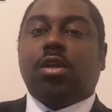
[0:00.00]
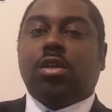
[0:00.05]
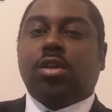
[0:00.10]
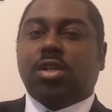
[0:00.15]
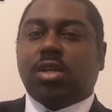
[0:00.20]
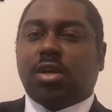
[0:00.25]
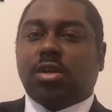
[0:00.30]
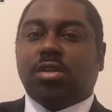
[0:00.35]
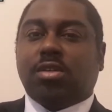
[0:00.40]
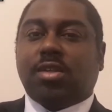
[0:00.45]

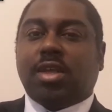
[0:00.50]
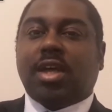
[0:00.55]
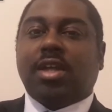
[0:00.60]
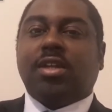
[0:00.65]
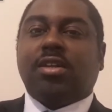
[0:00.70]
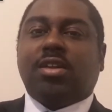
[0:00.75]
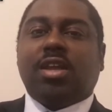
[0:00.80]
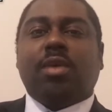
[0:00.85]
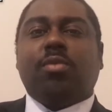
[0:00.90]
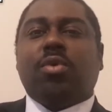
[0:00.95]
you
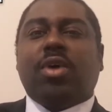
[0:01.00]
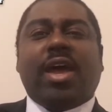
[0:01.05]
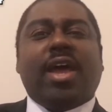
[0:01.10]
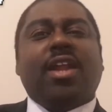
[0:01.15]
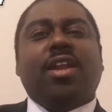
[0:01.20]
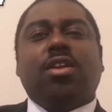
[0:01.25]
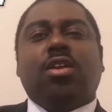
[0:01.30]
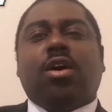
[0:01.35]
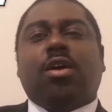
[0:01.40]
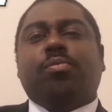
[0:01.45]
understand, they would
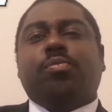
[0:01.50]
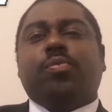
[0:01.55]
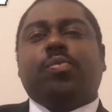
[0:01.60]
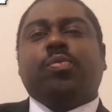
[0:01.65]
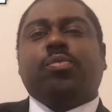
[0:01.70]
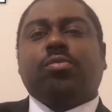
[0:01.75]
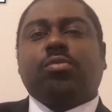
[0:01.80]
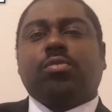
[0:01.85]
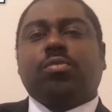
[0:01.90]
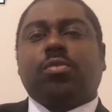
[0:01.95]
end up
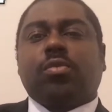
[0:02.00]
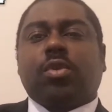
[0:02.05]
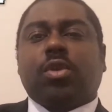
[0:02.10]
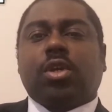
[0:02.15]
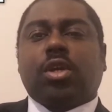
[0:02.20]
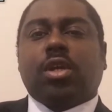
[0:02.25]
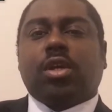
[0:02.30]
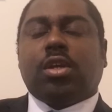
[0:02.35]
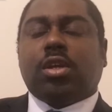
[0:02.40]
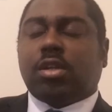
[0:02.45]

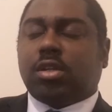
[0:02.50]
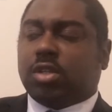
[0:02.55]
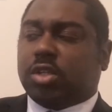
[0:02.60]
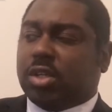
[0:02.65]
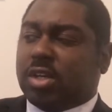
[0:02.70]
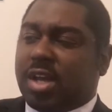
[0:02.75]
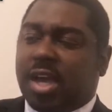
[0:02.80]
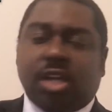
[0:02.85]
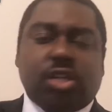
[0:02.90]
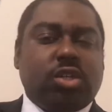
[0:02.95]

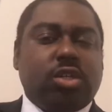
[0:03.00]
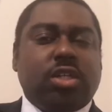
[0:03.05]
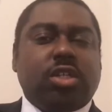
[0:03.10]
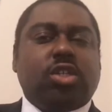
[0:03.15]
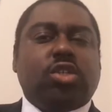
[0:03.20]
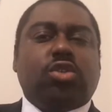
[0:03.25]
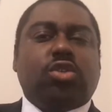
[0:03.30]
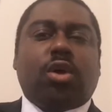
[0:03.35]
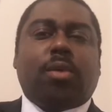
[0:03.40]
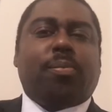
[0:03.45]
naturally
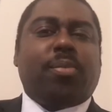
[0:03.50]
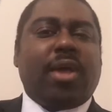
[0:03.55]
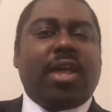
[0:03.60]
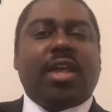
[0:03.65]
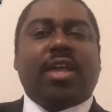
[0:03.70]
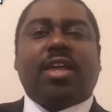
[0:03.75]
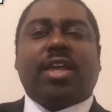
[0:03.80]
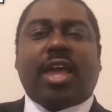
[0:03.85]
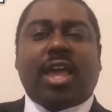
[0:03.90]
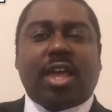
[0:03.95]
stop
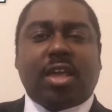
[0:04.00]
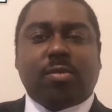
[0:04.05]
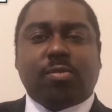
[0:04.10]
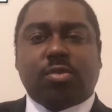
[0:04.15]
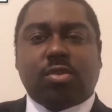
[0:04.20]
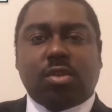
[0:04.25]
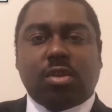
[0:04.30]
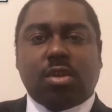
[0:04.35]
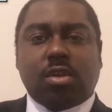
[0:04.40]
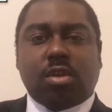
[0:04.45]
playing
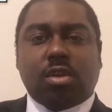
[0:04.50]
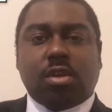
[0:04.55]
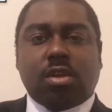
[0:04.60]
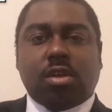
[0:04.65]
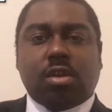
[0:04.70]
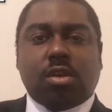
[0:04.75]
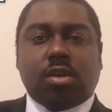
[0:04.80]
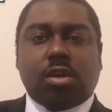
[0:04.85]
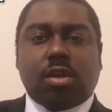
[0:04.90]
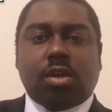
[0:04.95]
games,
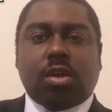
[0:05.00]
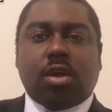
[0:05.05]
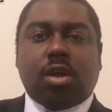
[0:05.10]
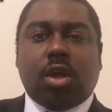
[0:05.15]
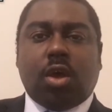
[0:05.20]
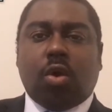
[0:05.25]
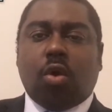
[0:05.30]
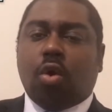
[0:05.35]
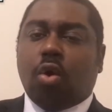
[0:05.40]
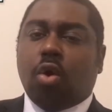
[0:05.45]

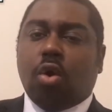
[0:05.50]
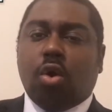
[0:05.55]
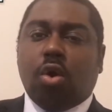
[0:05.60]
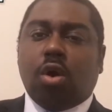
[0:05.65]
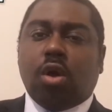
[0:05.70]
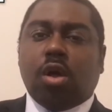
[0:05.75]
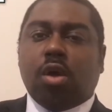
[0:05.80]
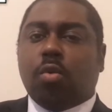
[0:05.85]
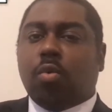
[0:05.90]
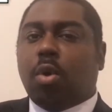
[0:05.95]

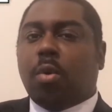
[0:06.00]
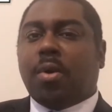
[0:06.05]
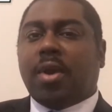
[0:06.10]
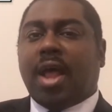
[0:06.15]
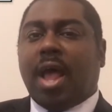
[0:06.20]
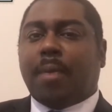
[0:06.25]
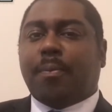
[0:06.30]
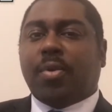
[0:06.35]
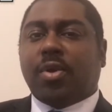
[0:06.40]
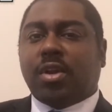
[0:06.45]
or what would
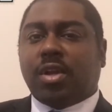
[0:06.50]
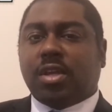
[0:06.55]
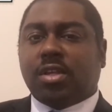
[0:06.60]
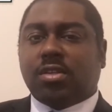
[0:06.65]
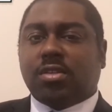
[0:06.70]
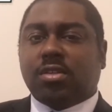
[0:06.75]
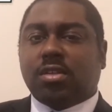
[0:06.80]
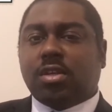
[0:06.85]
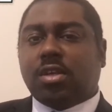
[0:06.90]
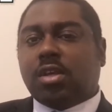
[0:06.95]
happen
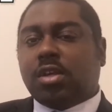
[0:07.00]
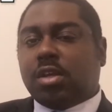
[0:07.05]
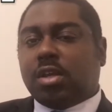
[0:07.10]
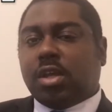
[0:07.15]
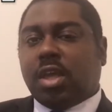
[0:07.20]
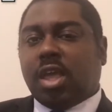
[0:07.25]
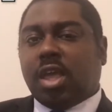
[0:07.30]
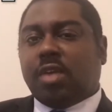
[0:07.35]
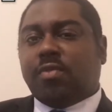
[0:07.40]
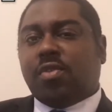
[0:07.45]
is,
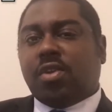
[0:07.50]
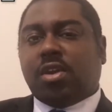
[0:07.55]
even